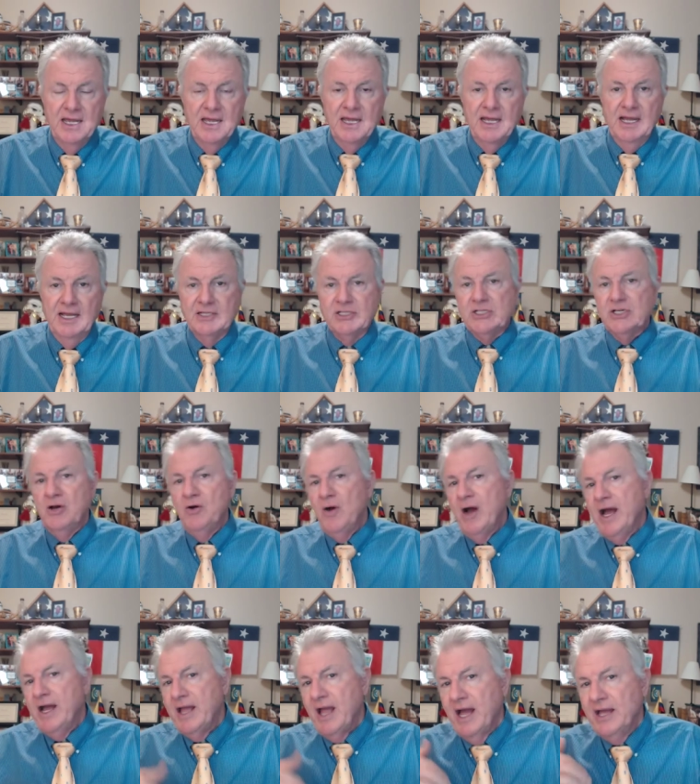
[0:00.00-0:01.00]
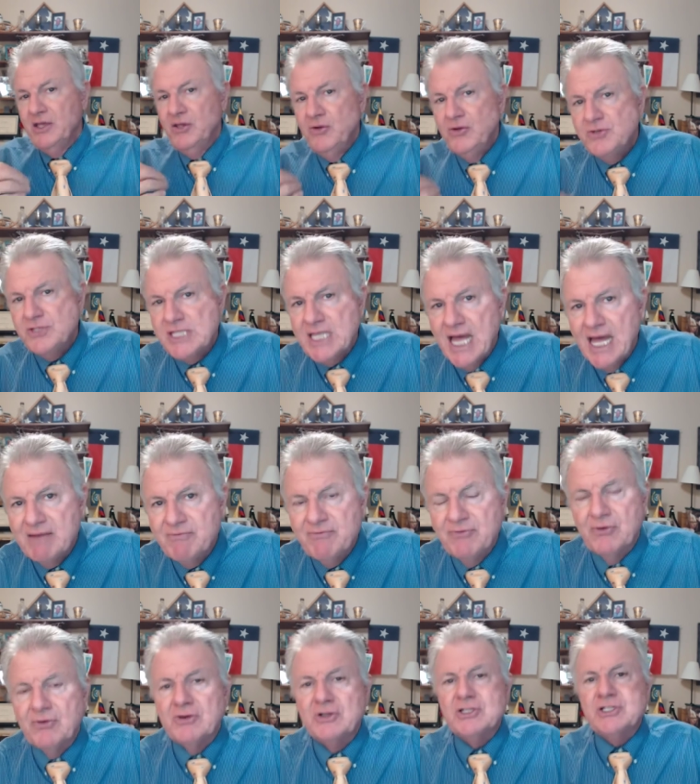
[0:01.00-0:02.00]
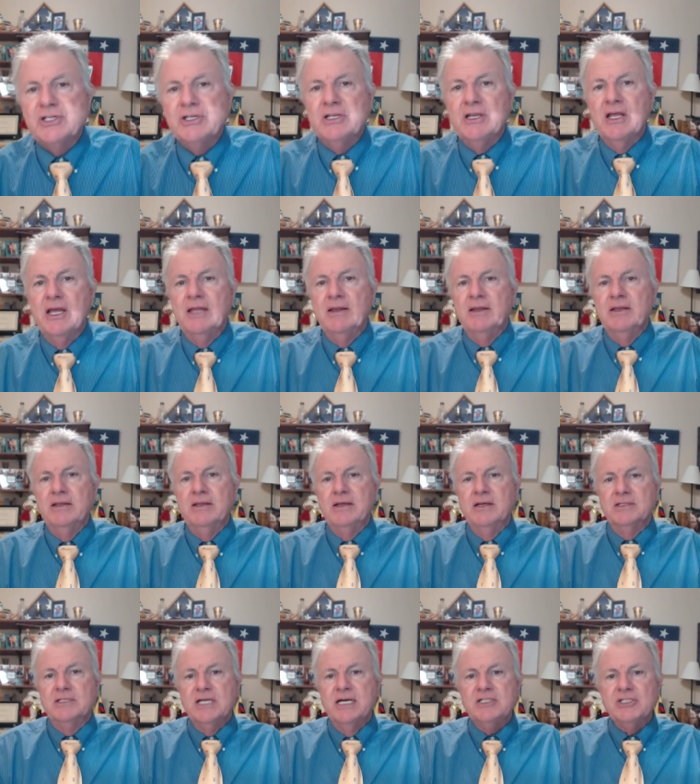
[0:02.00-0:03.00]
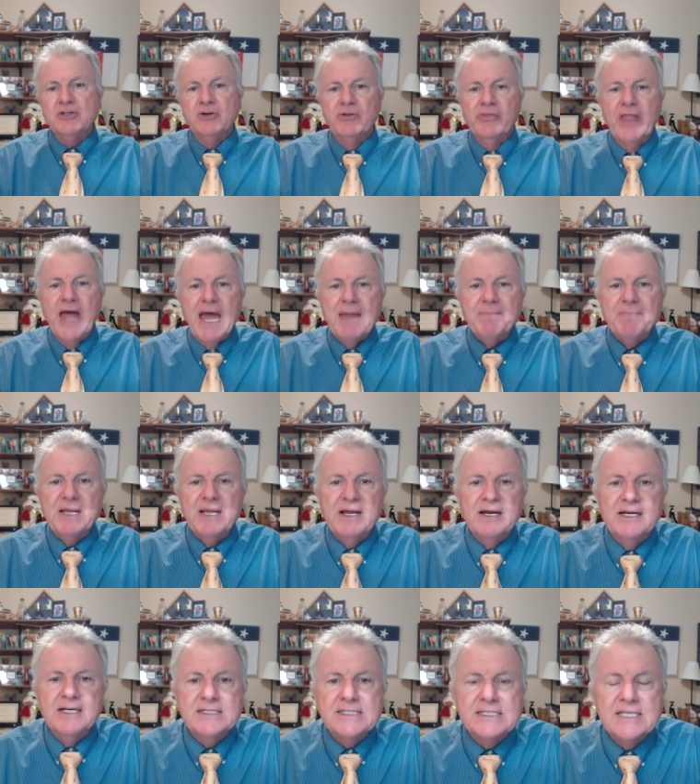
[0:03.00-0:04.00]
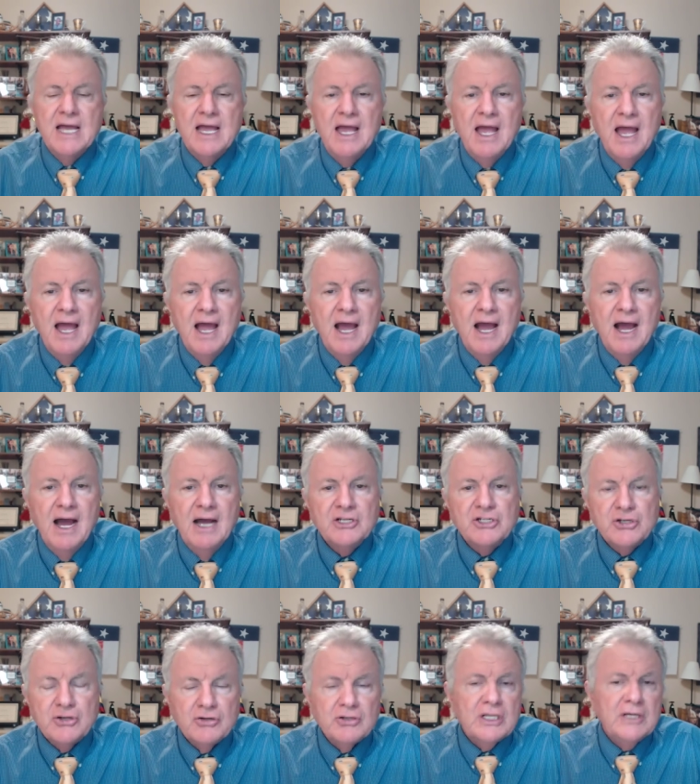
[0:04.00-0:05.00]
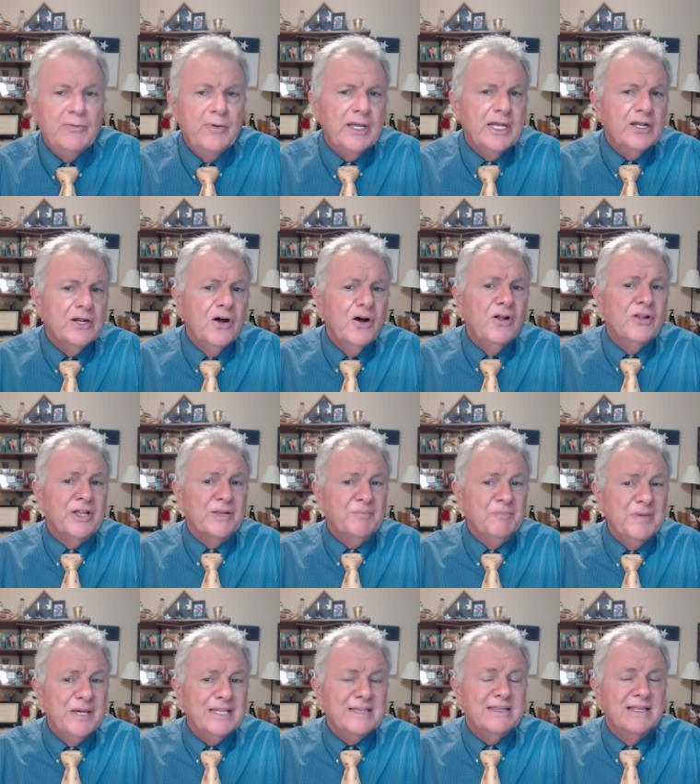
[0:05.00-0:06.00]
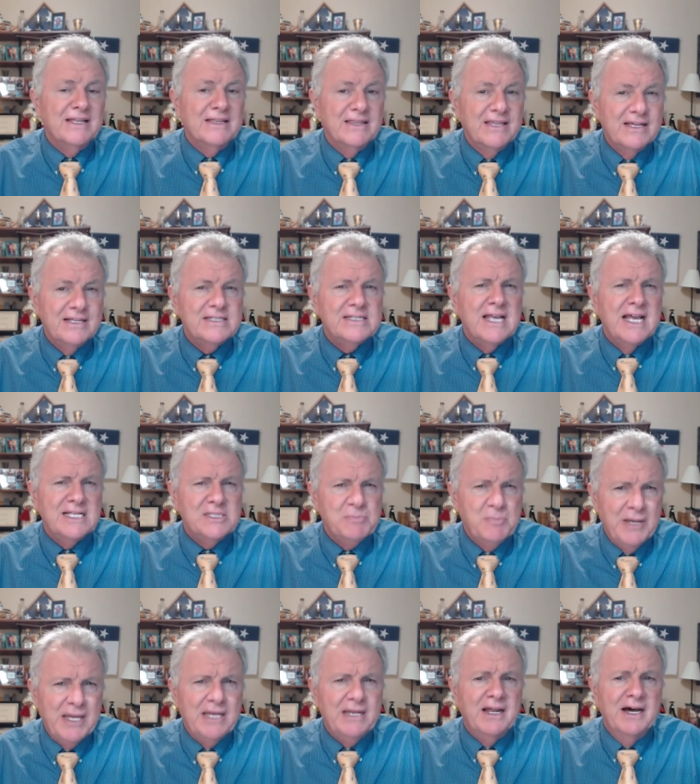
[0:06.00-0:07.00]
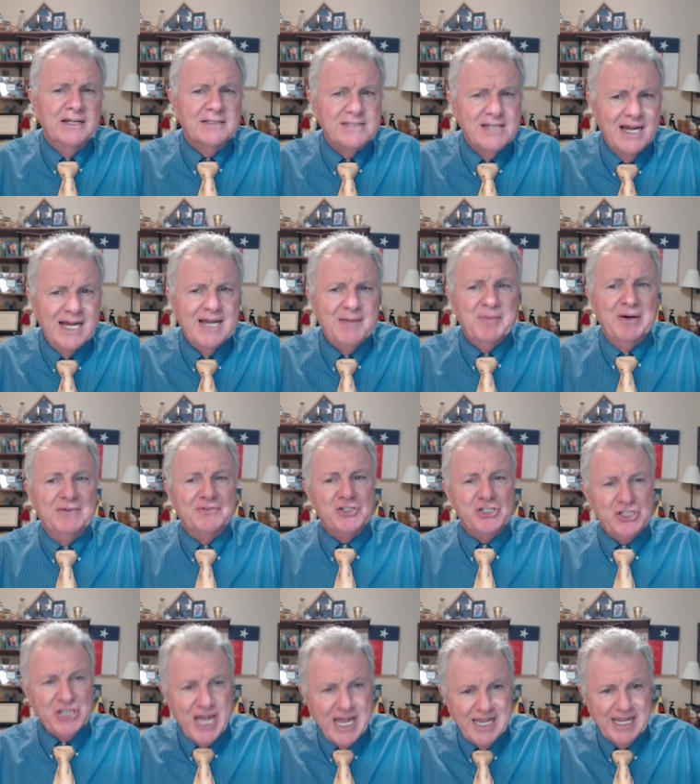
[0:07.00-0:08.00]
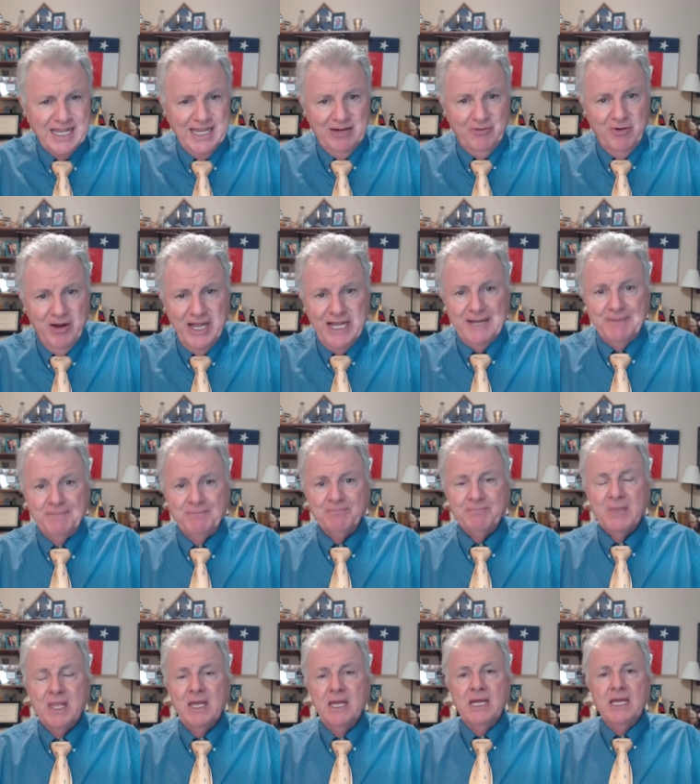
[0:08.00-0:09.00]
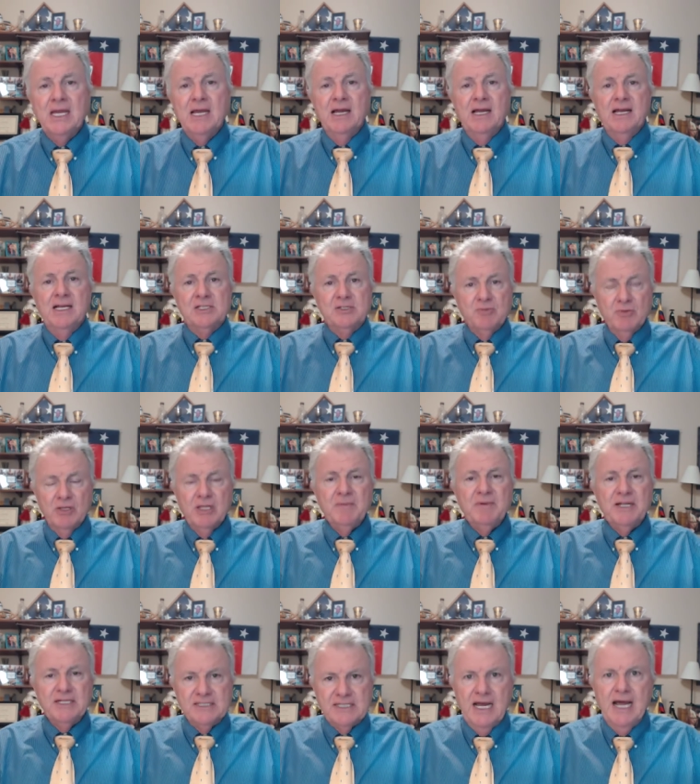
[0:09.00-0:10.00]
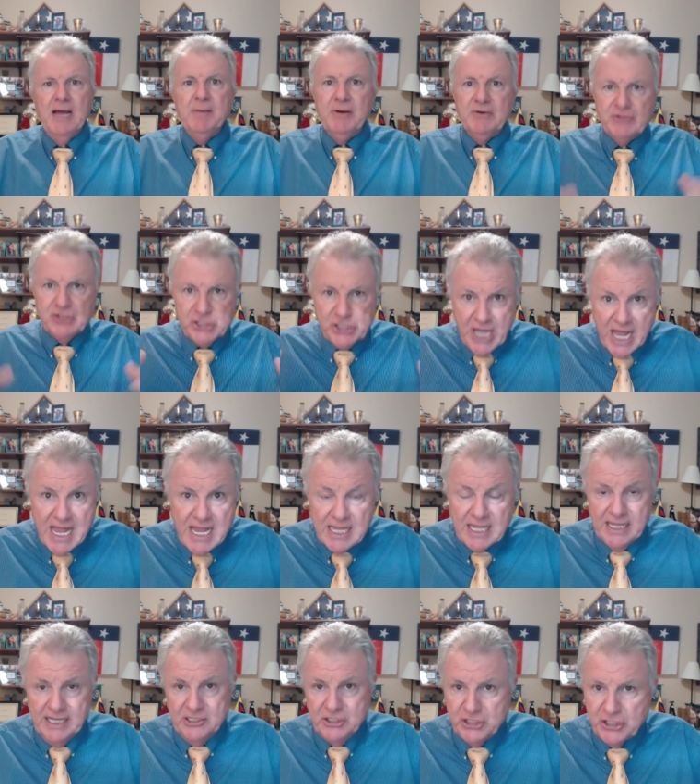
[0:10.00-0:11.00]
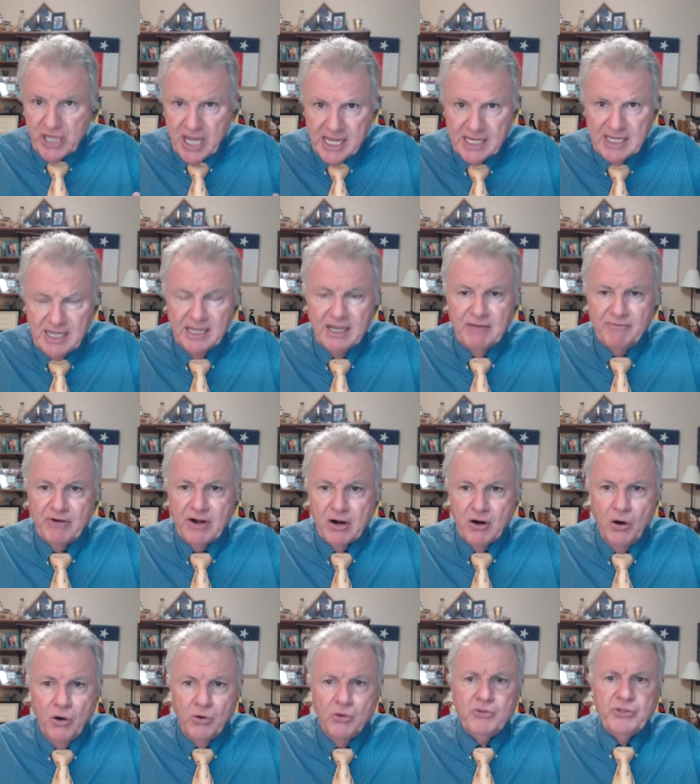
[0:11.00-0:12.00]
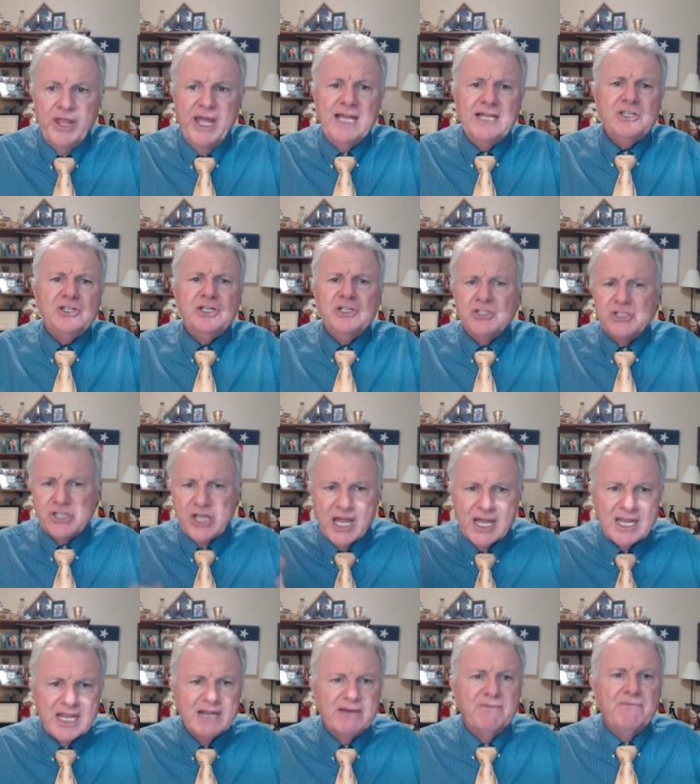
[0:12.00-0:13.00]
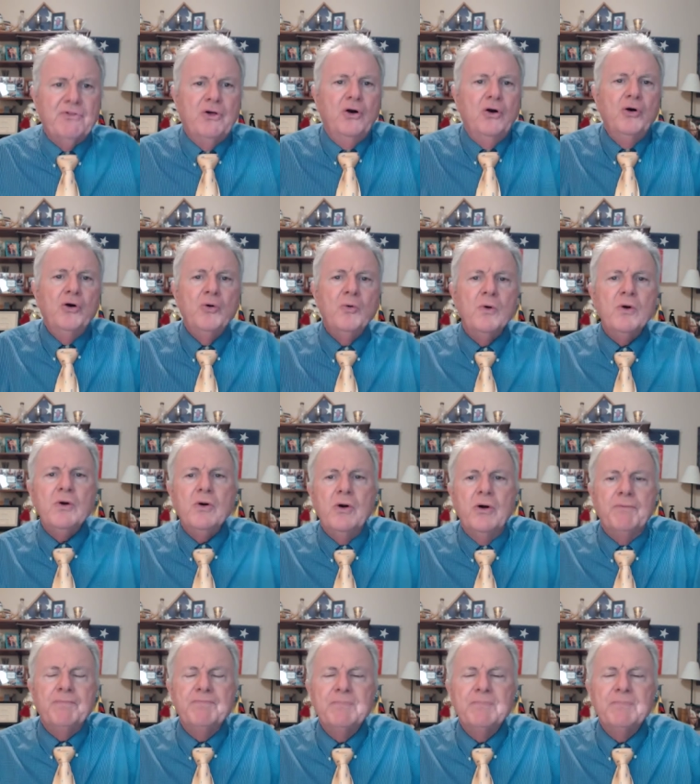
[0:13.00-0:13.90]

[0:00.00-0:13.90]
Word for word: And so I, I use that verse and, and uh, touch on that because surely we can all admit that this has been a time of shaking, right? It's really been a time of shaking, shaking of our whole nation, shaking of the whole world.